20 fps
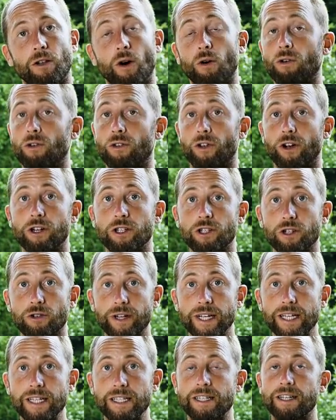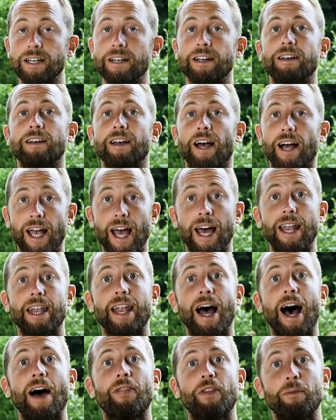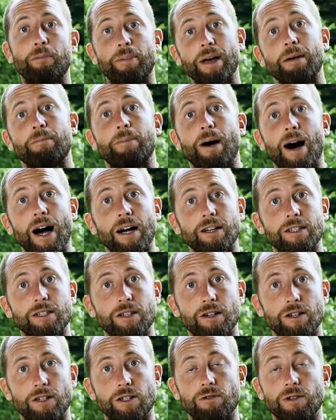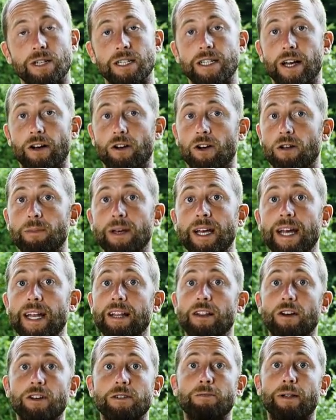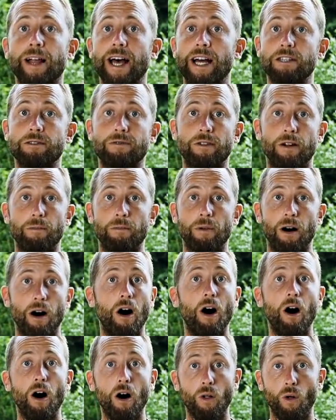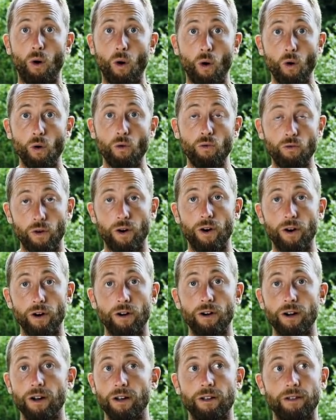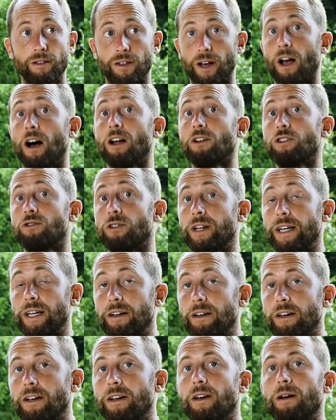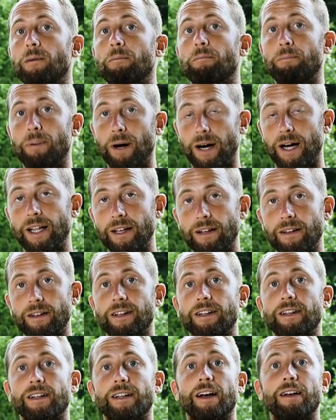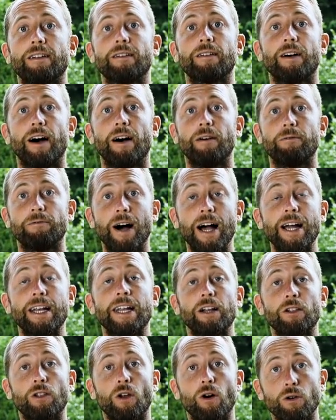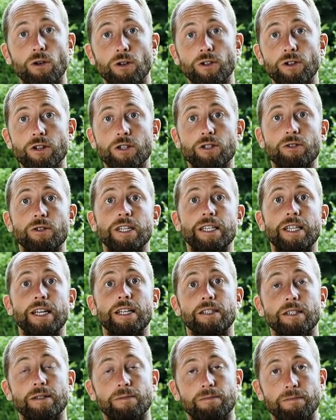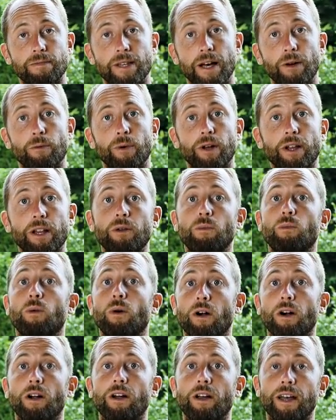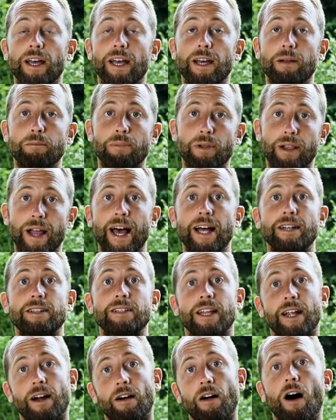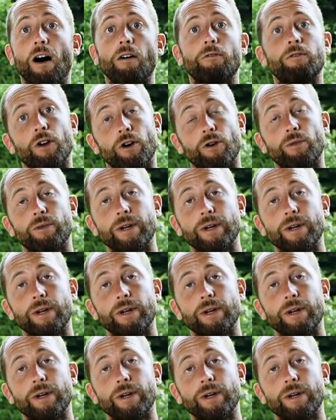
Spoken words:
local nurseries. Again, not the big box nurseries that could be getting those plants from all over the country, but finding local nurseries that really work in plants that are of your